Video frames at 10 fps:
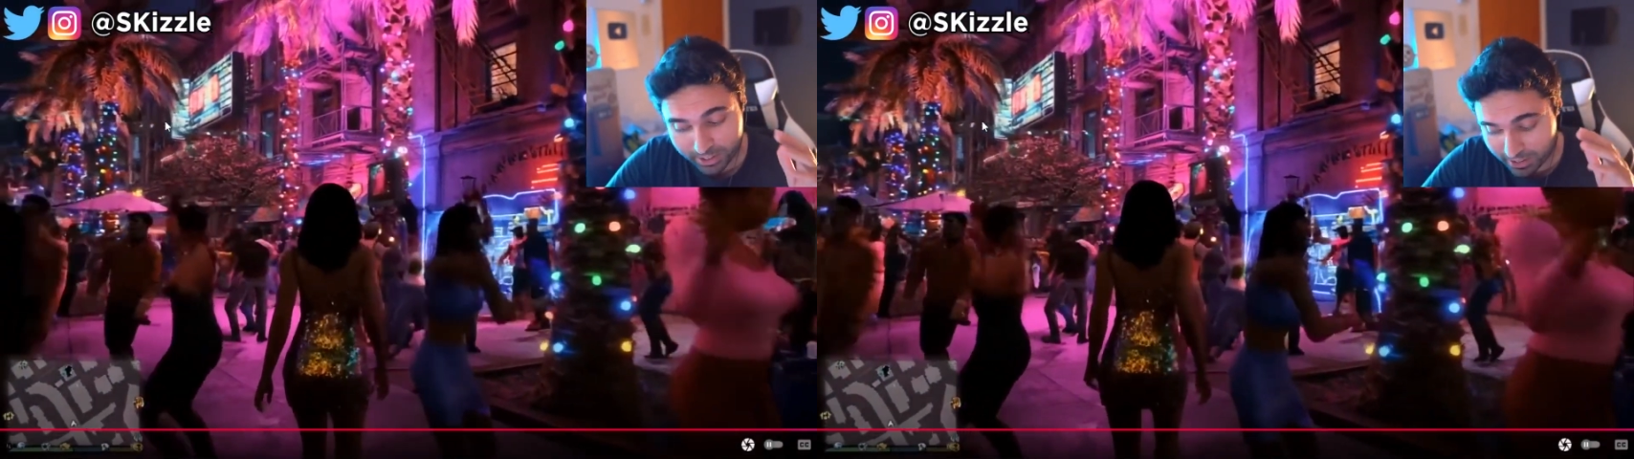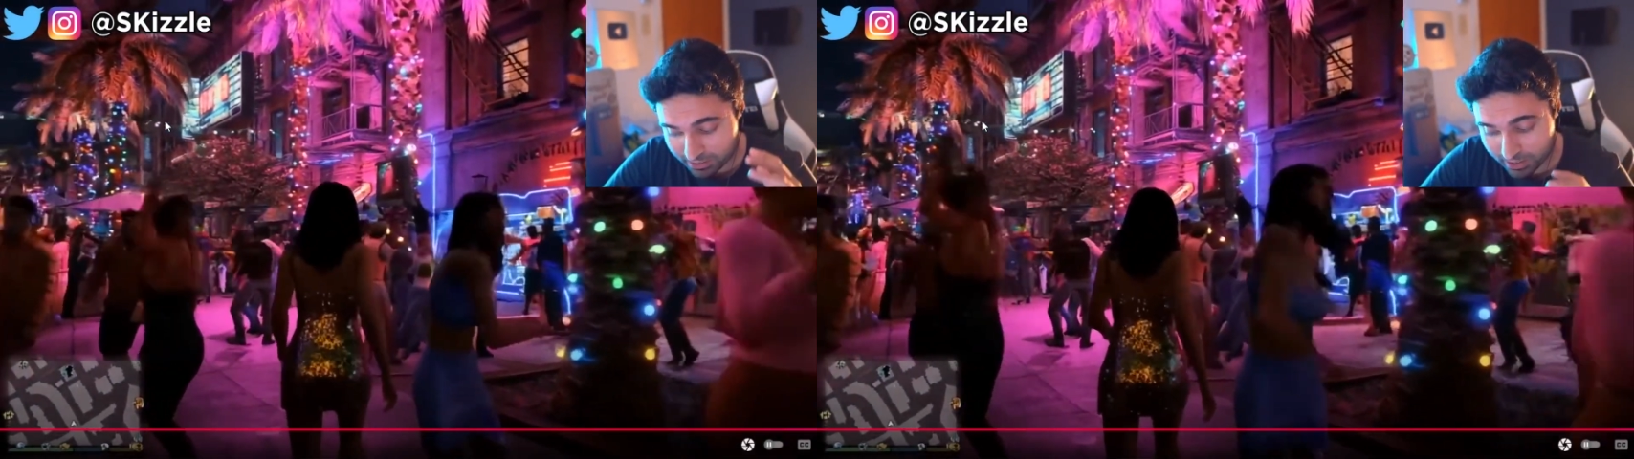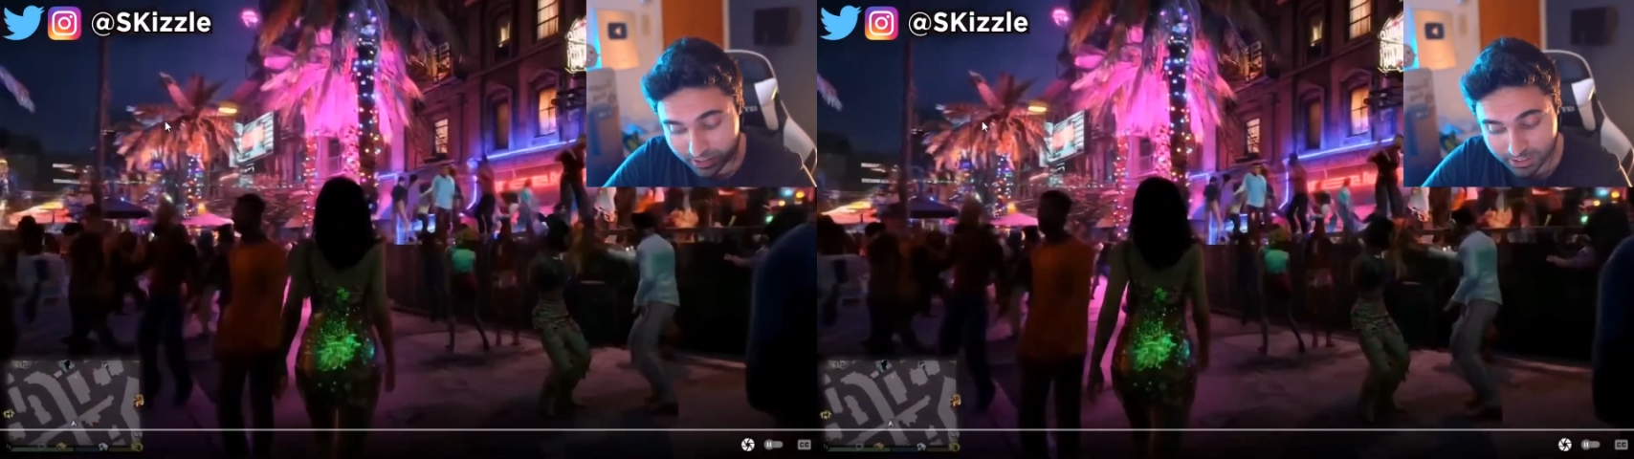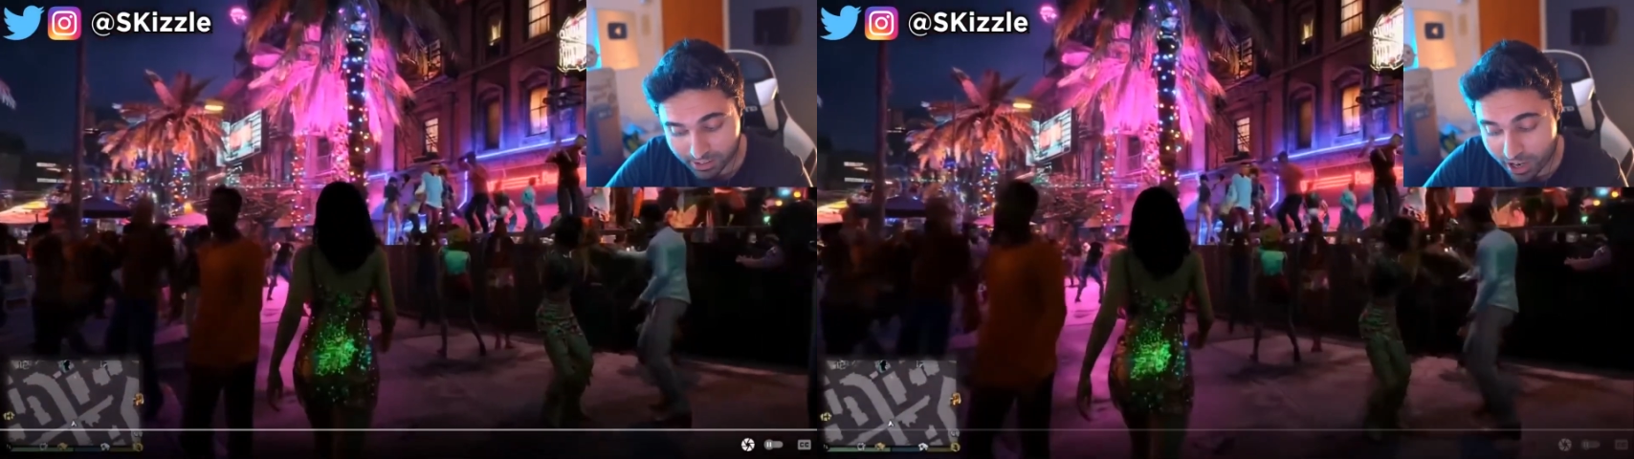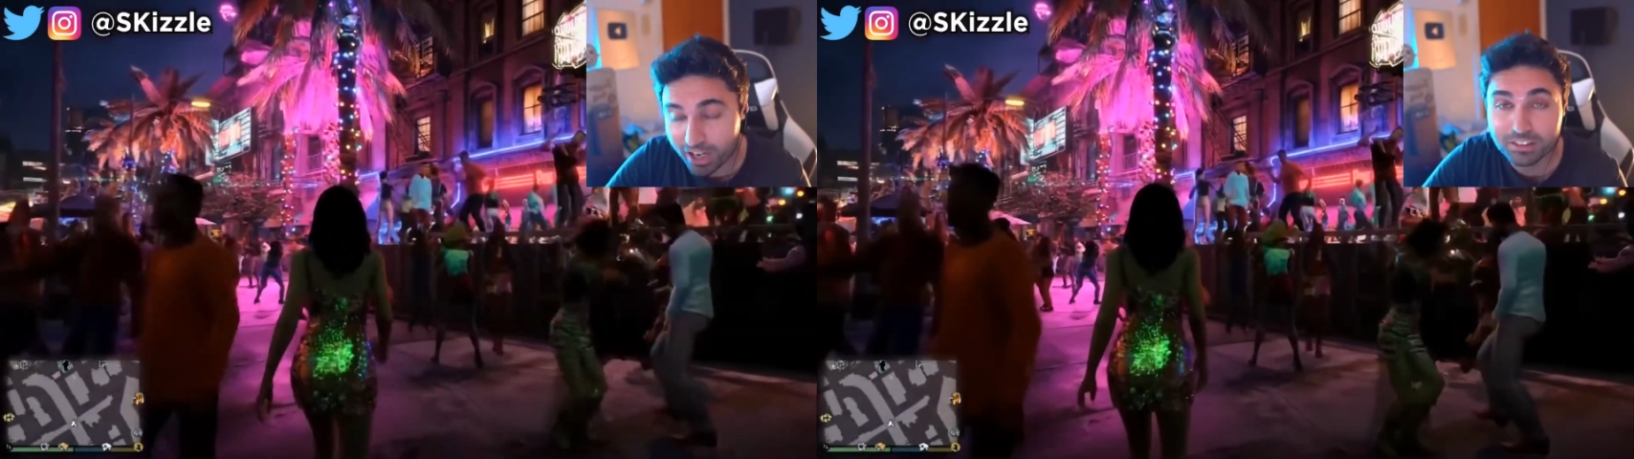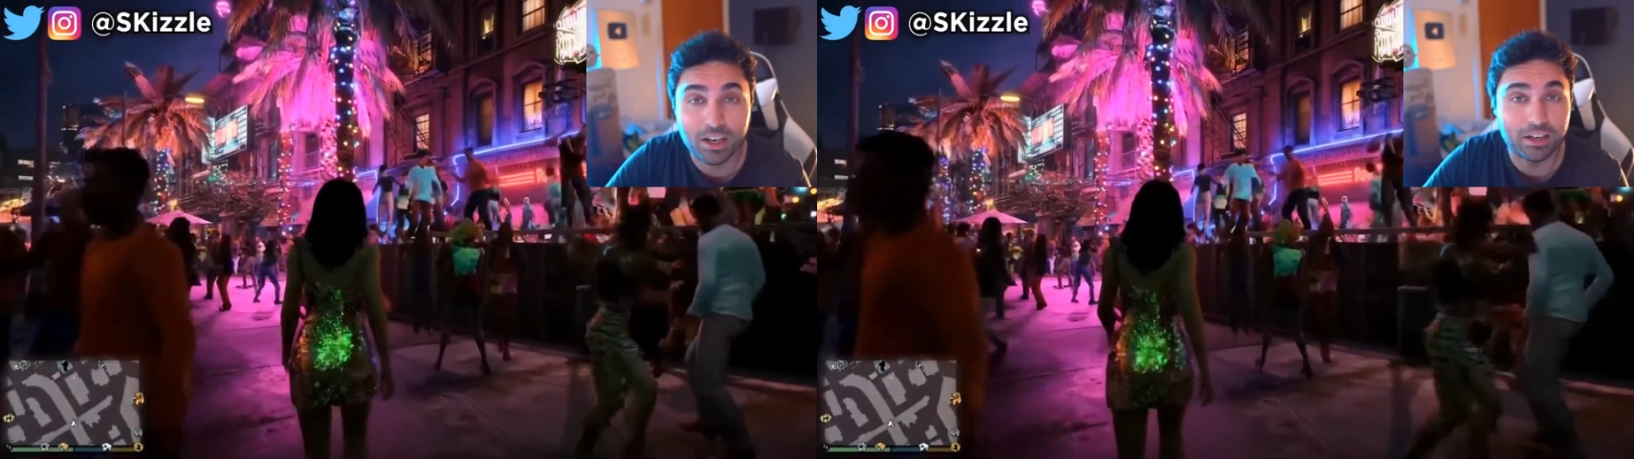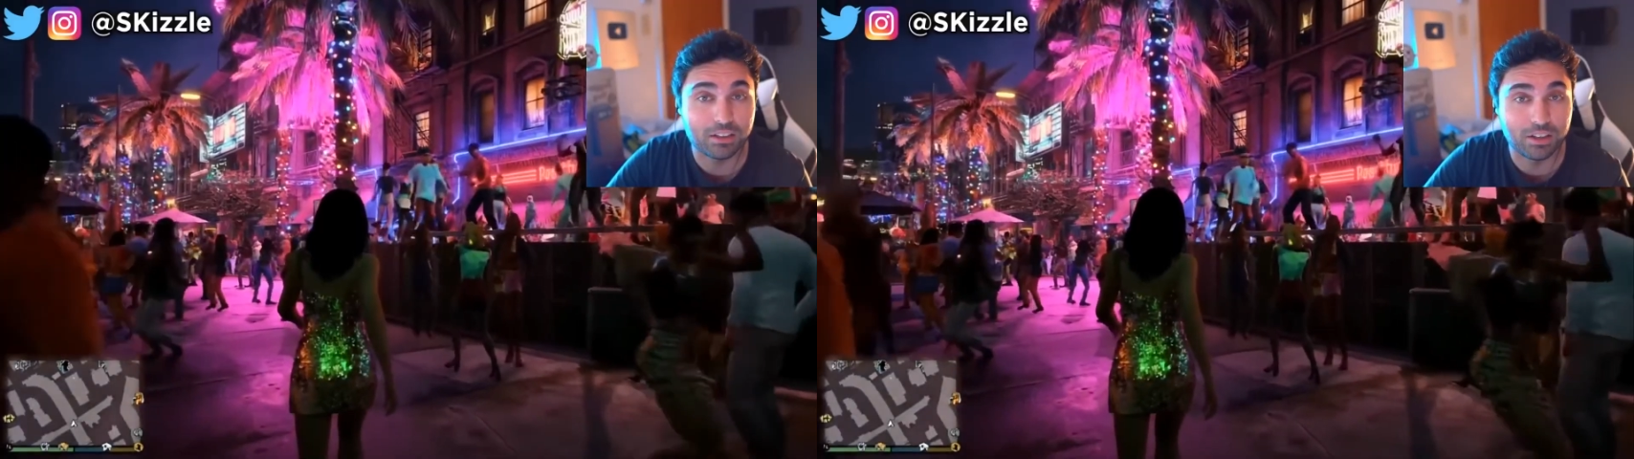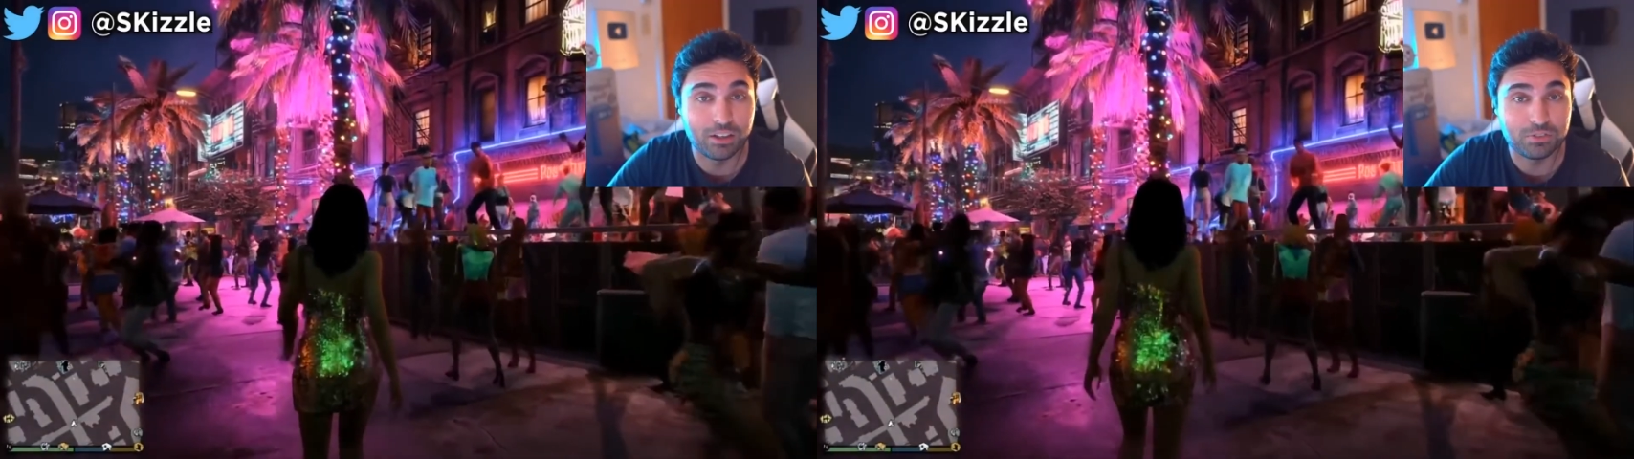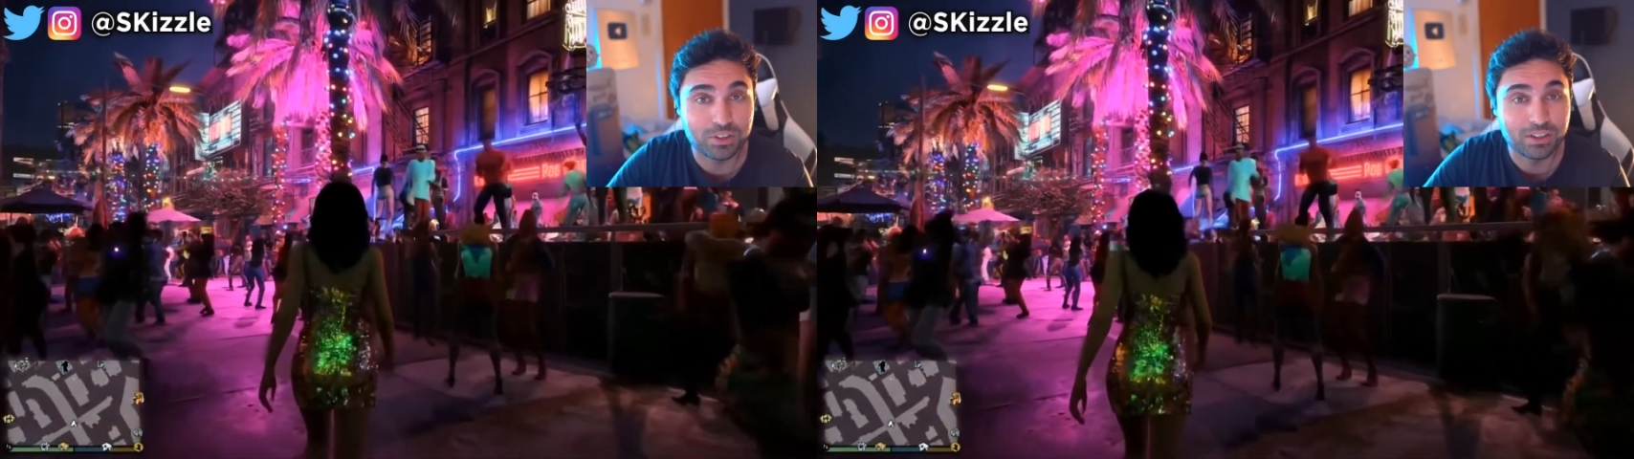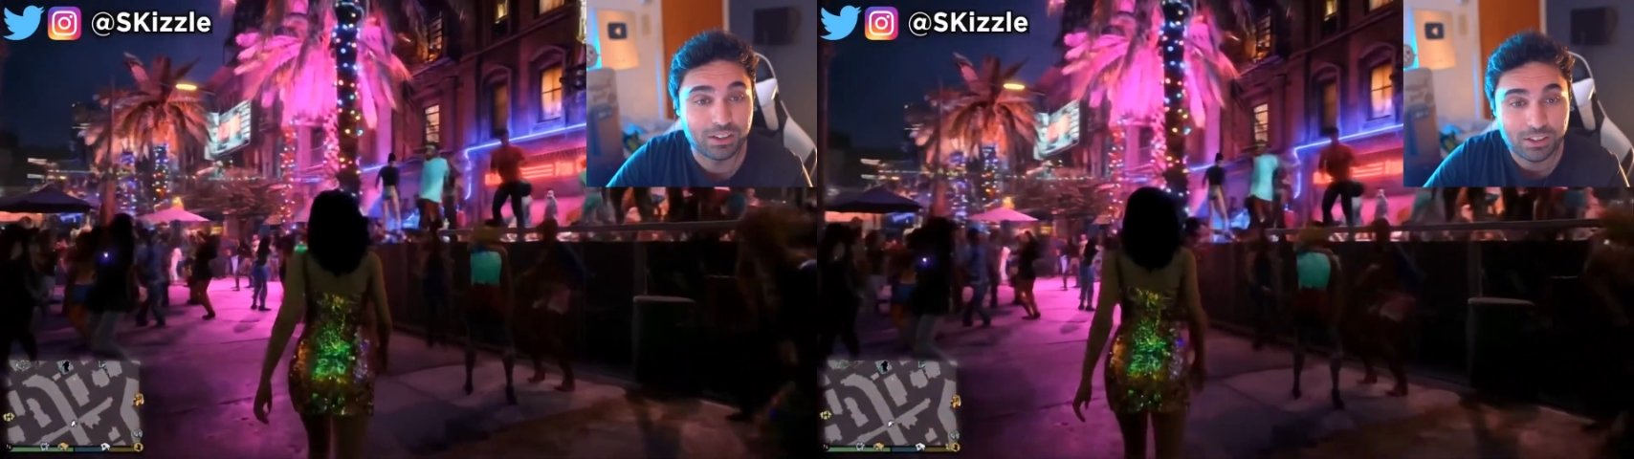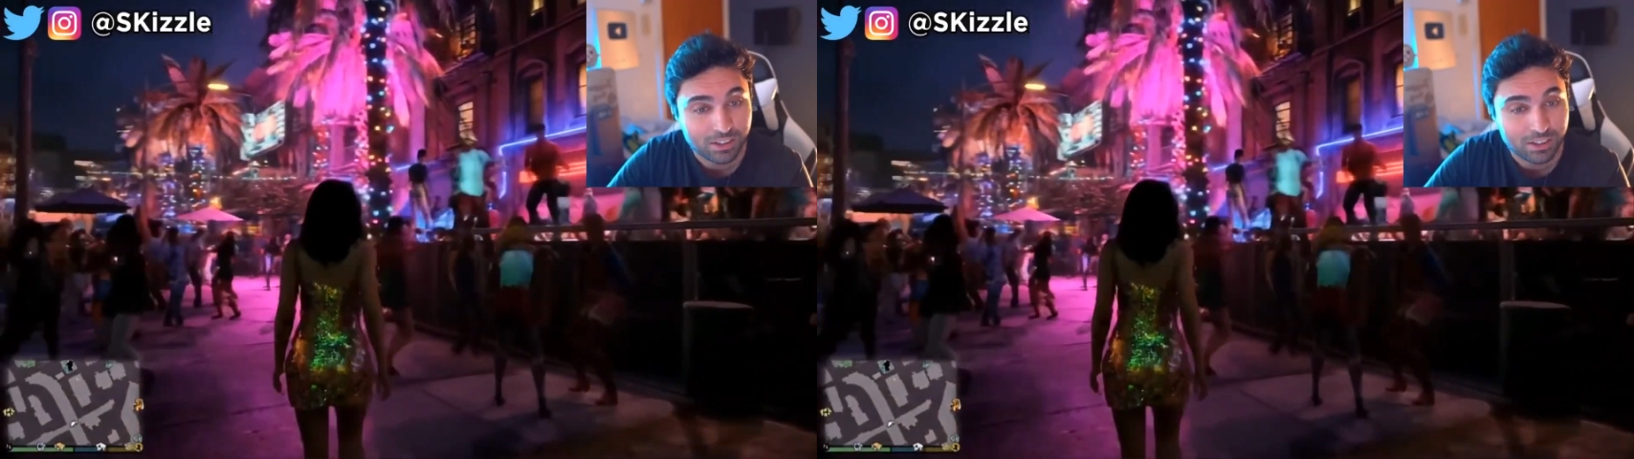Is it not getting nerfed?